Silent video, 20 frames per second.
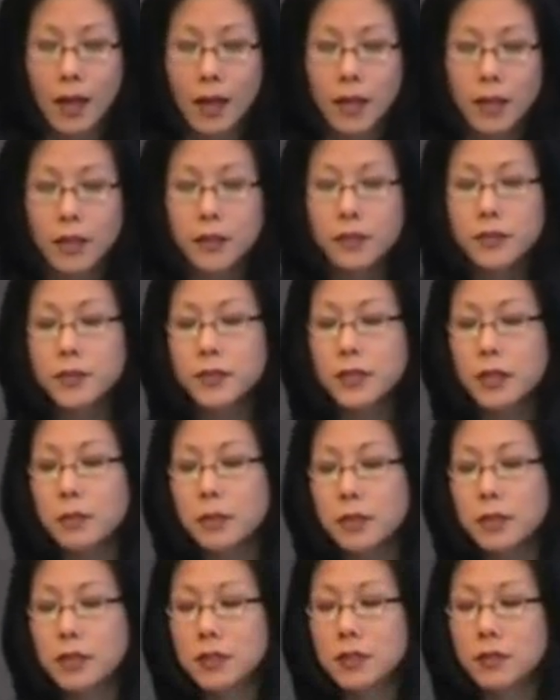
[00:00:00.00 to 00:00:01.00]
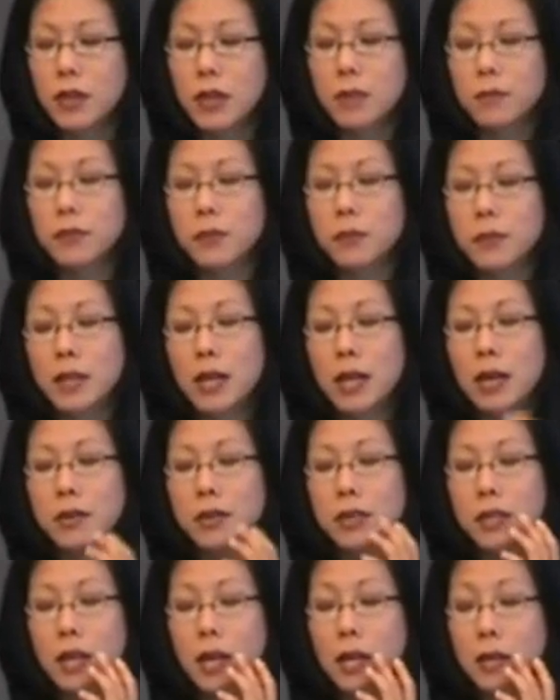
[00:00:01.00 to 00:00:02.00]
Another subber described for me how
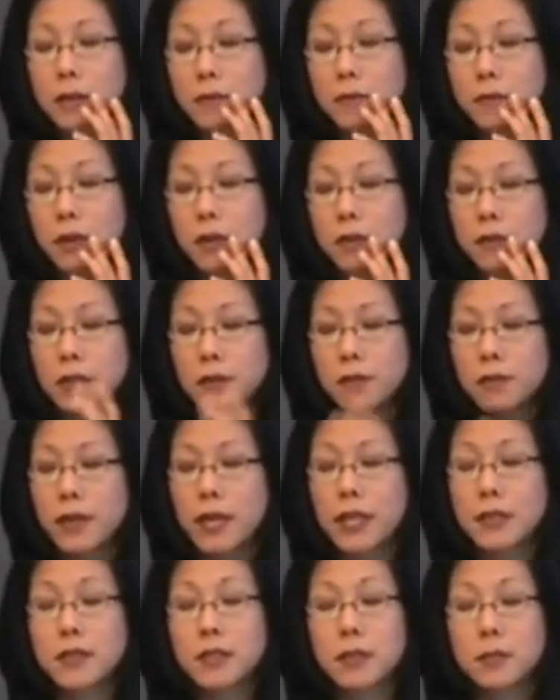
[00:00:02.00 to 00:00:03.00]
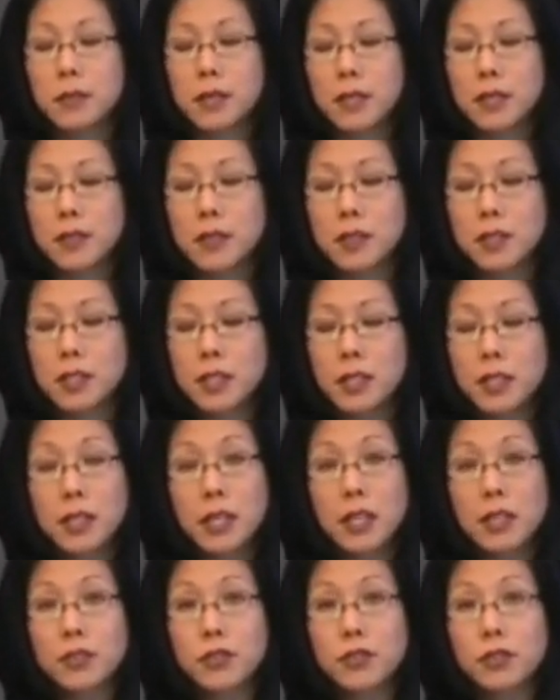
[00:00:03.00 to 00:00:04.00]
he got involved in fan subbing as a
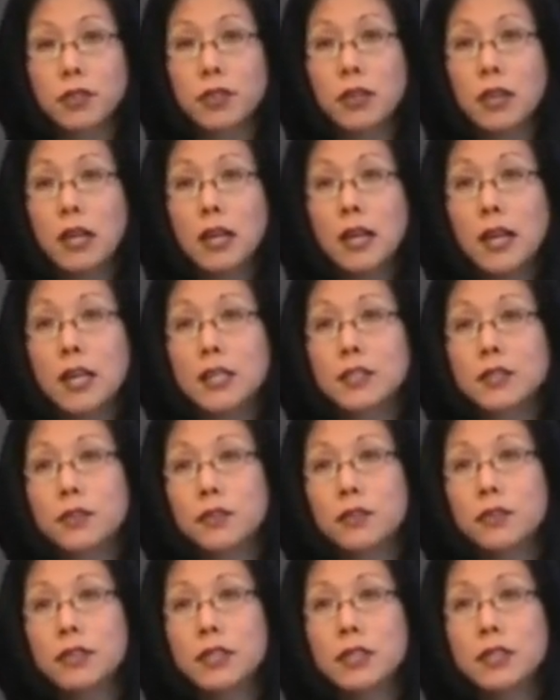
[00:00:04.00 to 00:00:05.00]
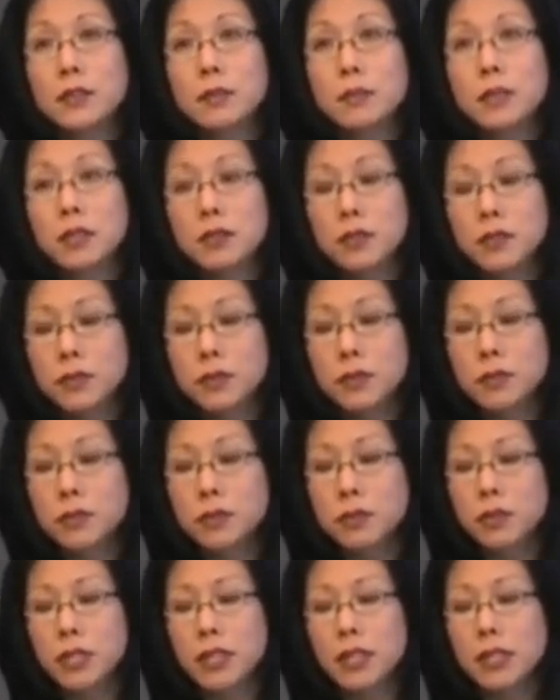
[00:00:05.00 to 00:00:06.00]
teenager. As early as middle
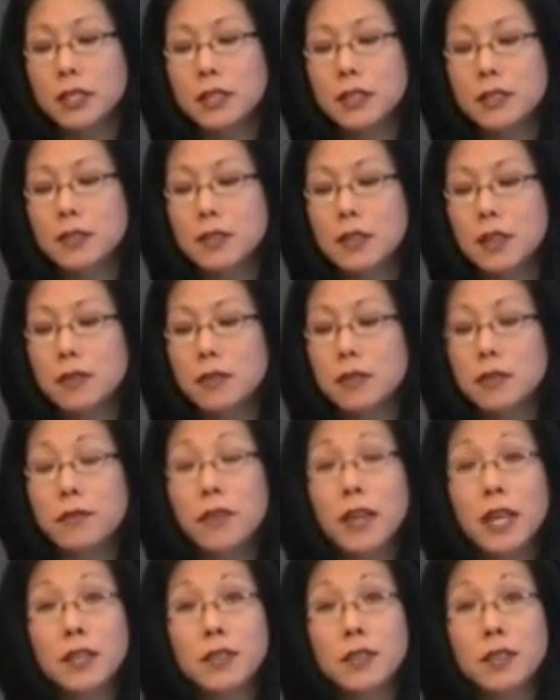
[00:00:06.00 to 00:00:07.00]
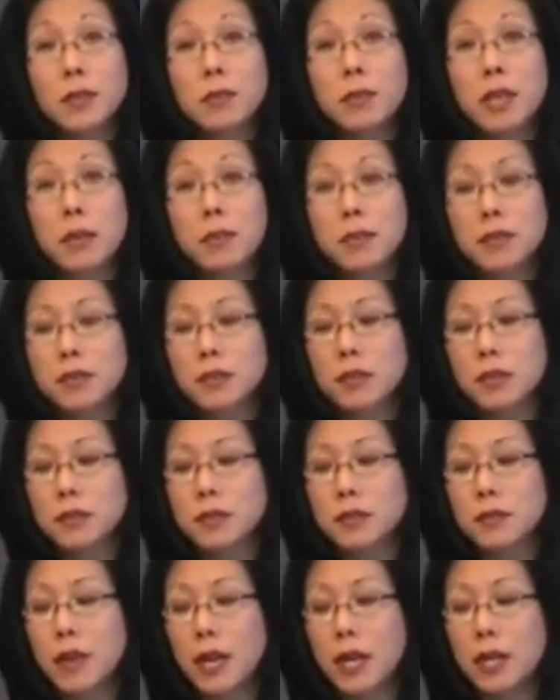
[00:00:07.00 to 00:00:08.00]
school, he had discovered fan subbed
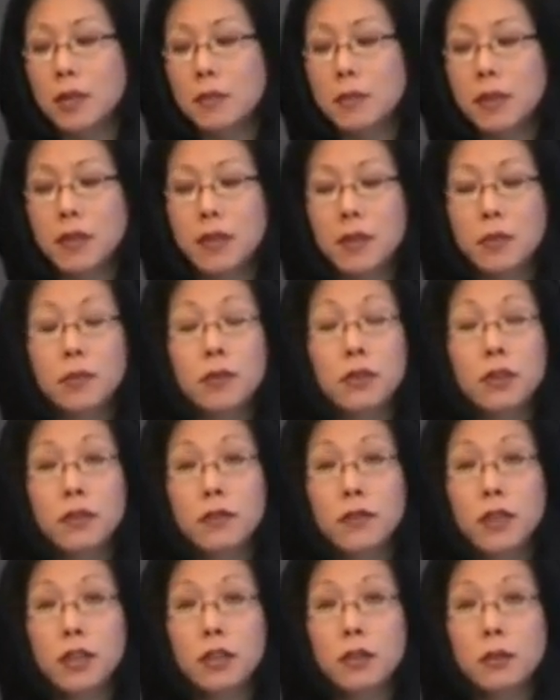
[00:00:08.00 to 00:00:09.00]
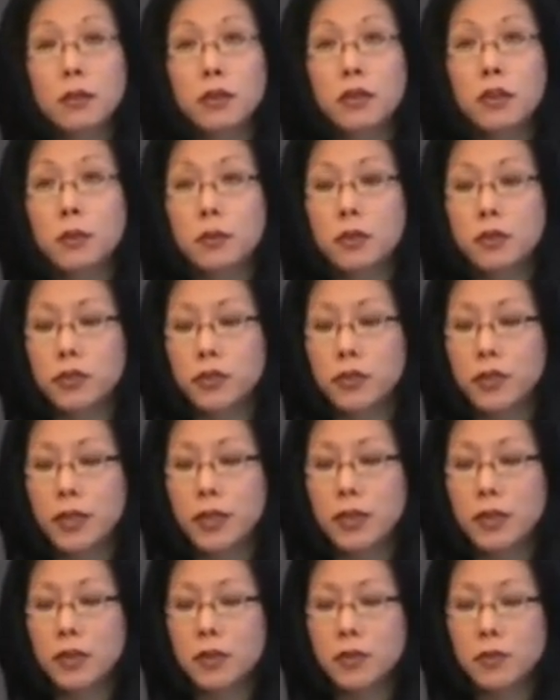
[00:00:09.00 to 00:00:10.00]
episodes of anime that weren't available commercially
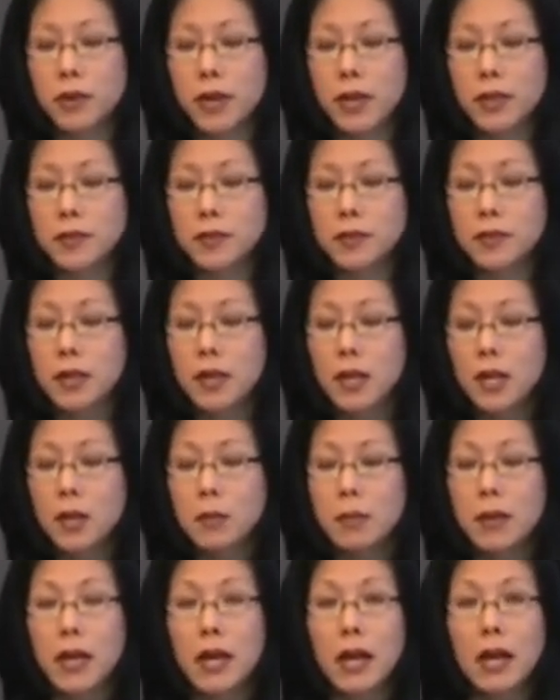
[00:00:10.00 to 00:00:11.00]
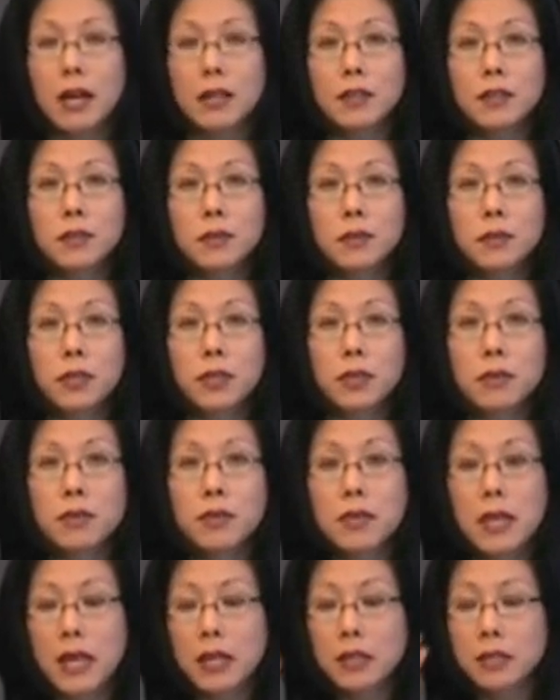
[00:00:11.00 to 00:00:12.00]
in the U.S. By high school, he
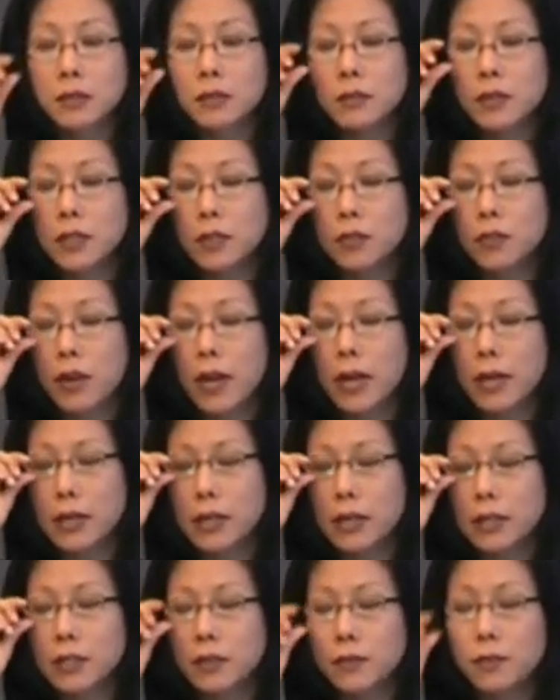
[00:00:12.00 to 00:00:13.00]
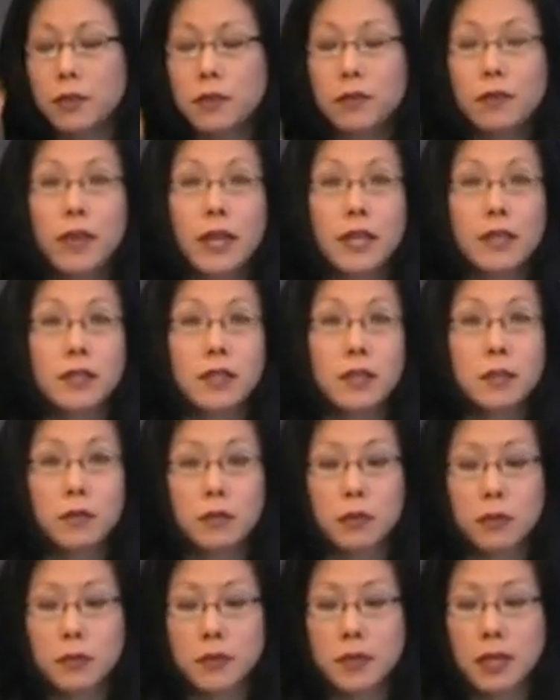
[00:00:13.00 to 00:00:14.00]
was actively tracking different fan sub
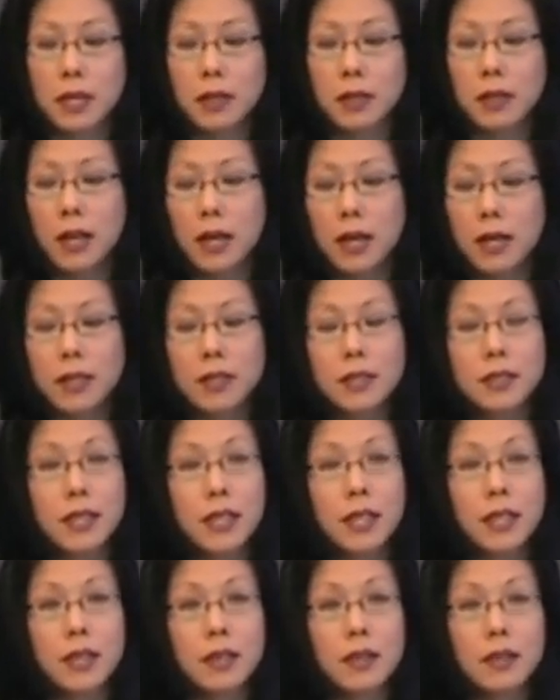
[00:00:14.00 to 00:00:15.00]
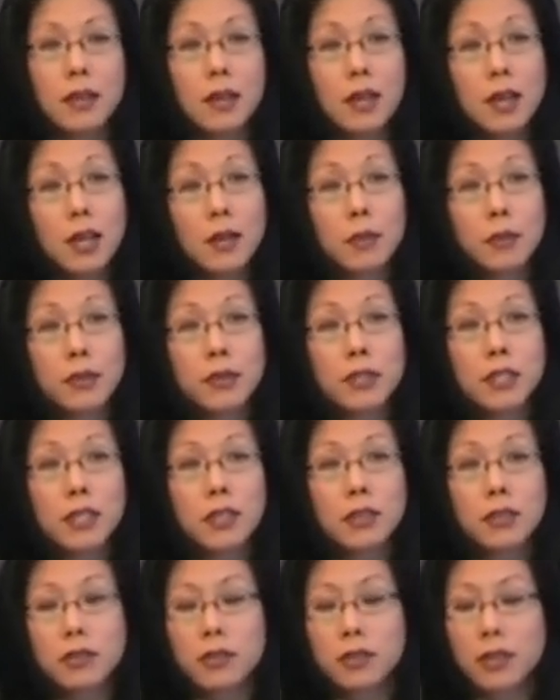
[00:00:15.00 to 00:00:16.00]
groups online and taking a
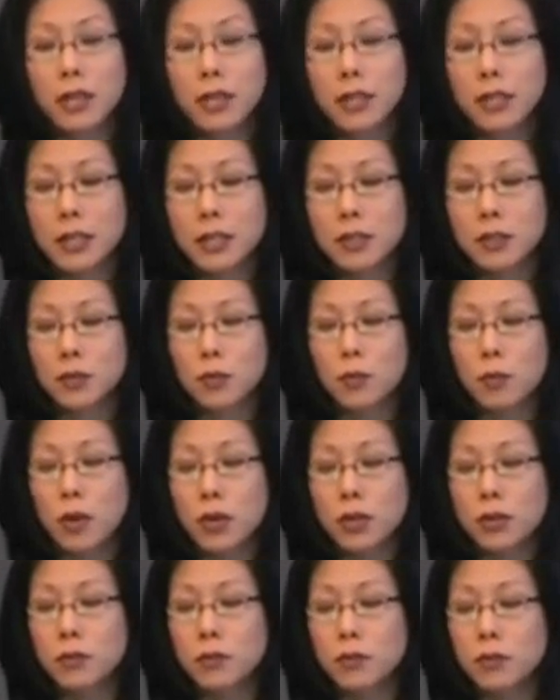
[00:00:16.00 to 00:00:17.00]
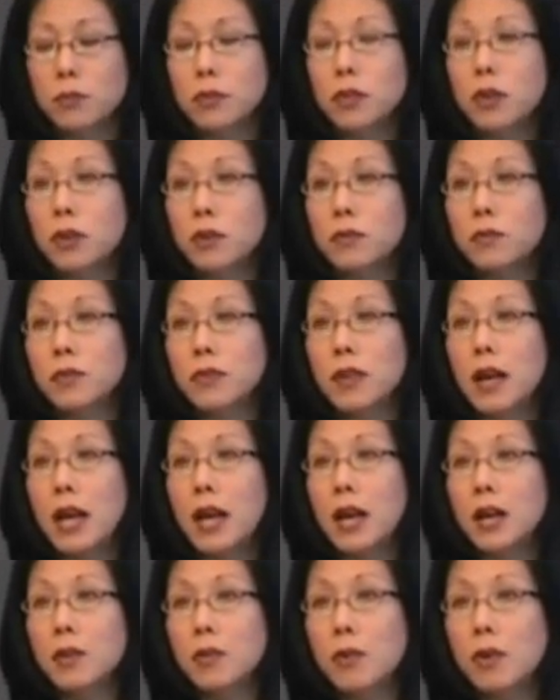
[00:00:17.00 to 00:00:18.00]
particular liking to one group known for the
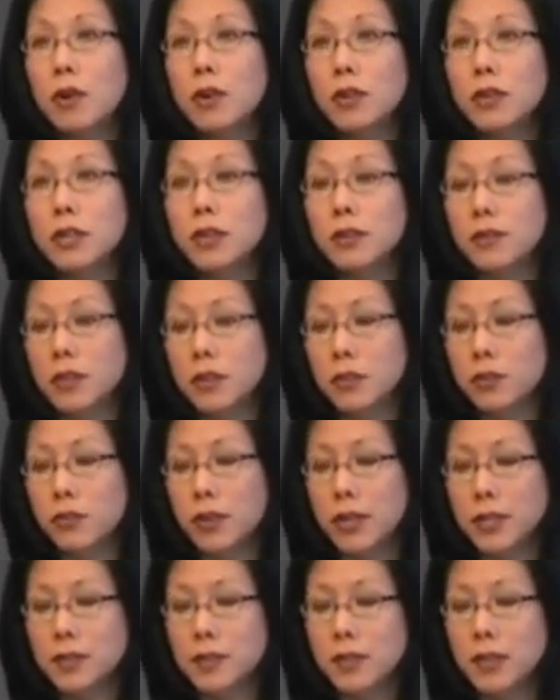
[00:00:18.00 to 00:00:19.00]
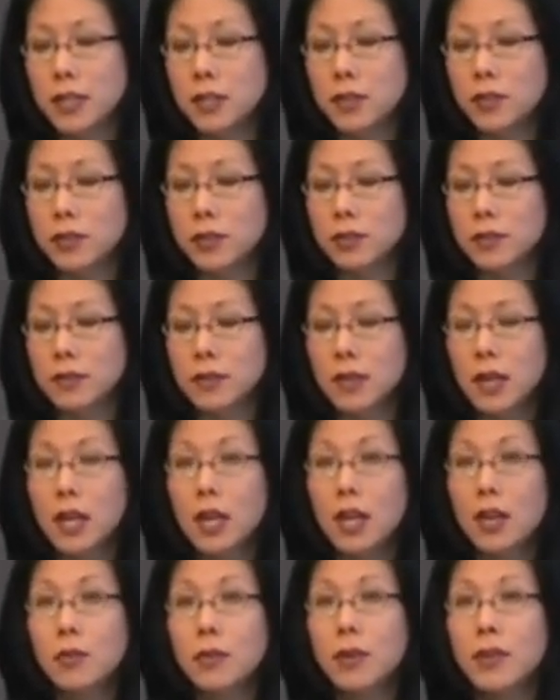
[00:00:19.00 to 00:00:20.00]
high quality of their translations.
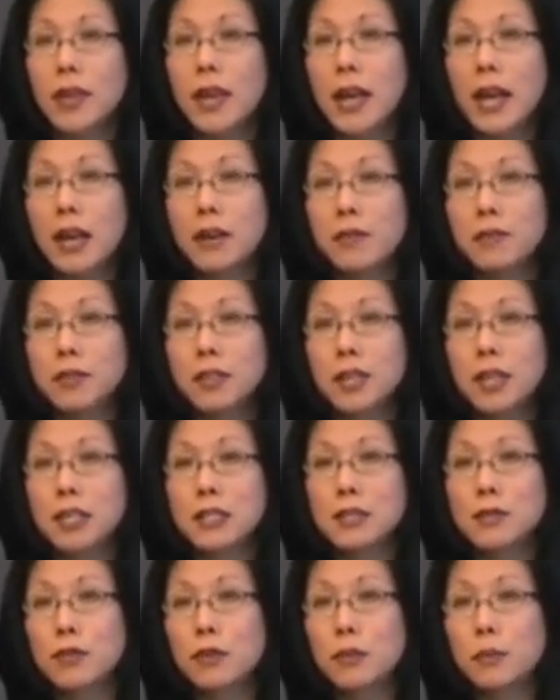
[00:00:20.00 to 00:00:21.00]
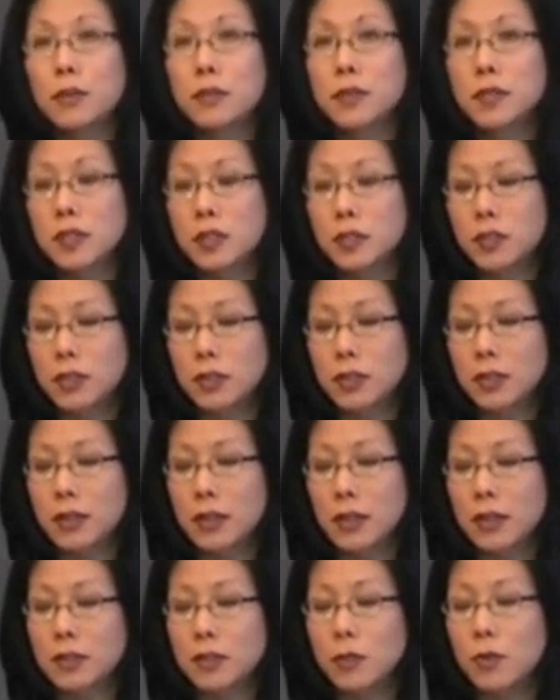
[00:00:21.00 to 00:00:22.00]
When they advertised for a position
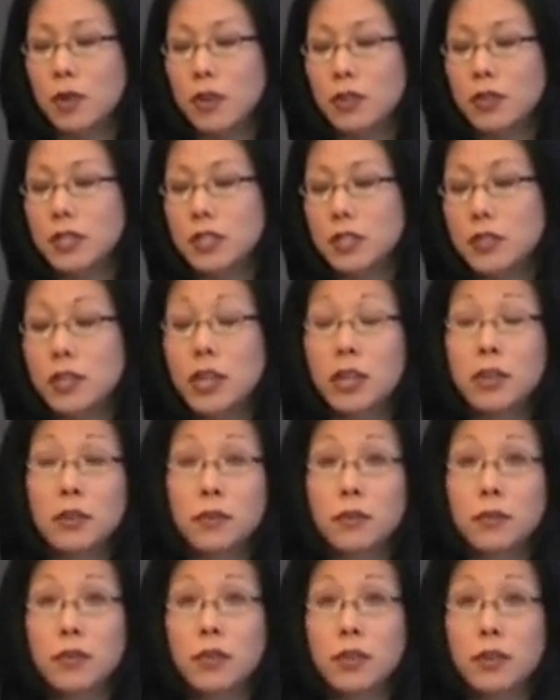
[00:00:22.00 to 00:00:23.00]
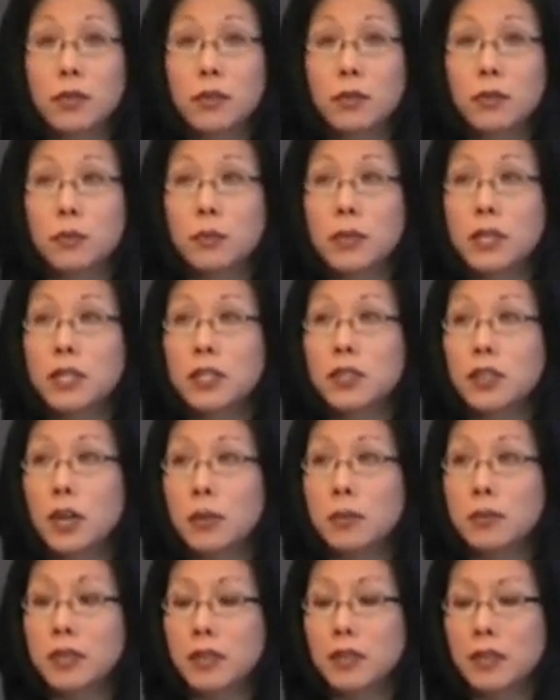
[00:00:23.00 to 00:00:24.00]
as quality checker for their group, he
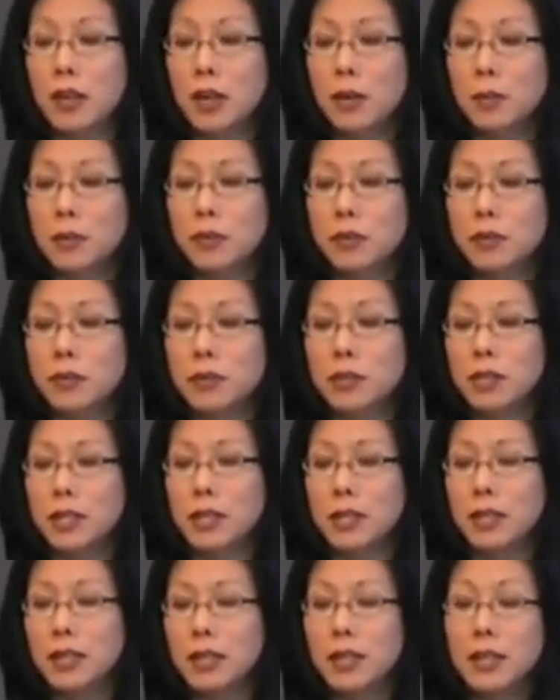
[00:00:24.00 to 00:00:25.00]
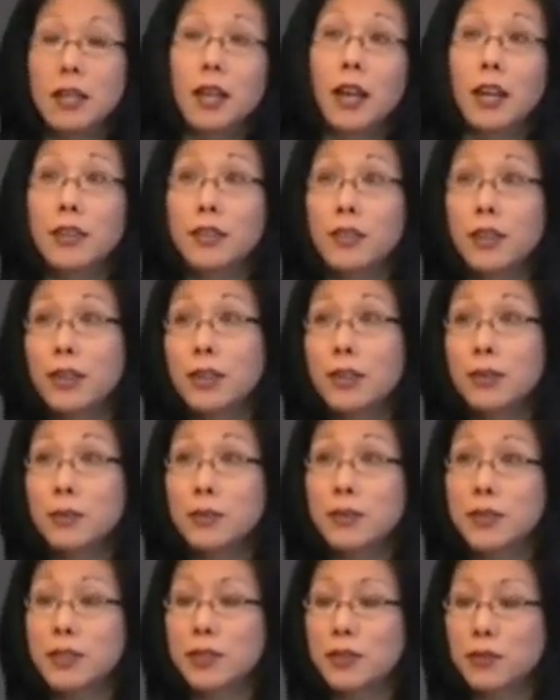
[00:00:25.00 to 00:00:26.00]
jumped at the opportunity. I thought it
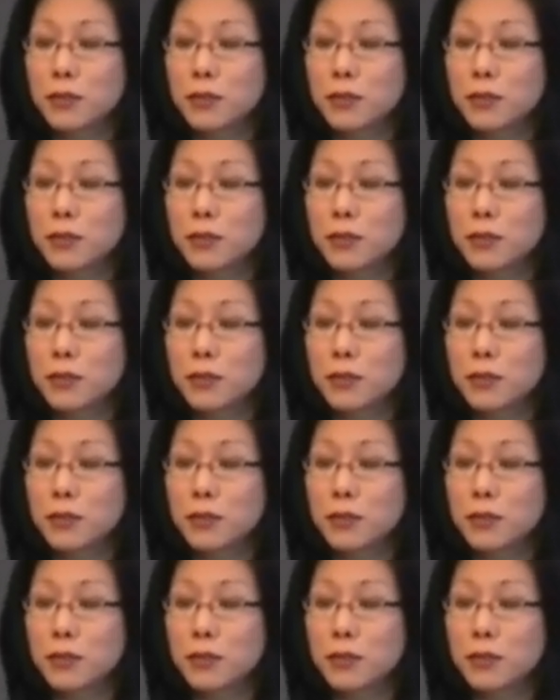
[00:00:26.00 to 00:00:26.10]
was a